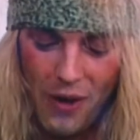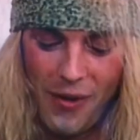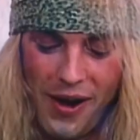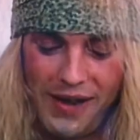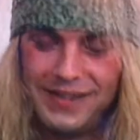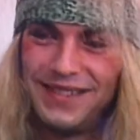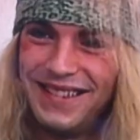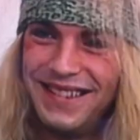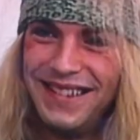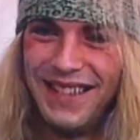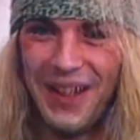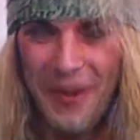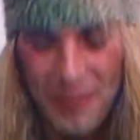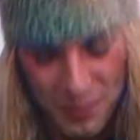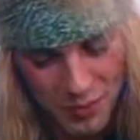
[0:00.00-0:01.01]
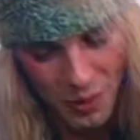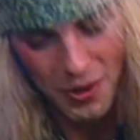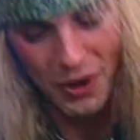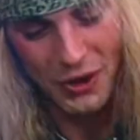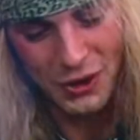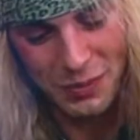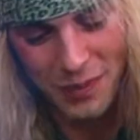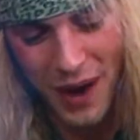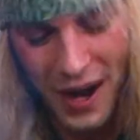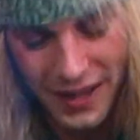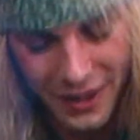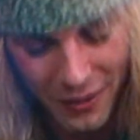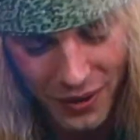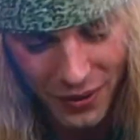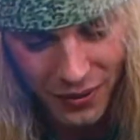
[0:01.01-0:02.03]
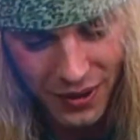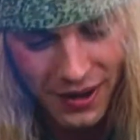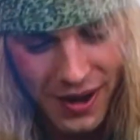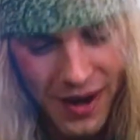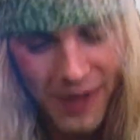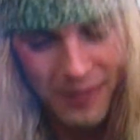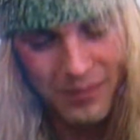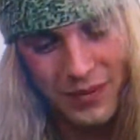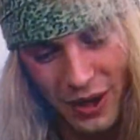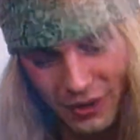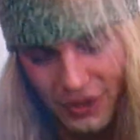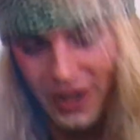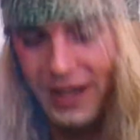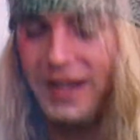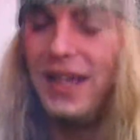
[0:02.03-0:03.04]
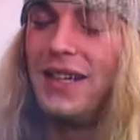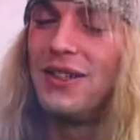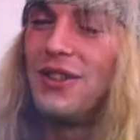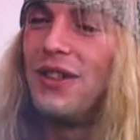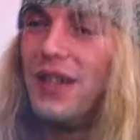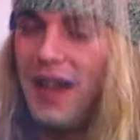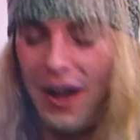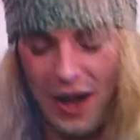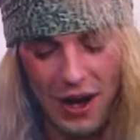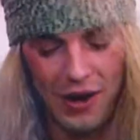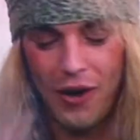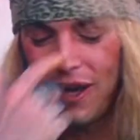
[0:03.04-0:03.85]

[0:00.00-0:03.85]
Well, put me on the spot here. We were in, I'll tell you the incident.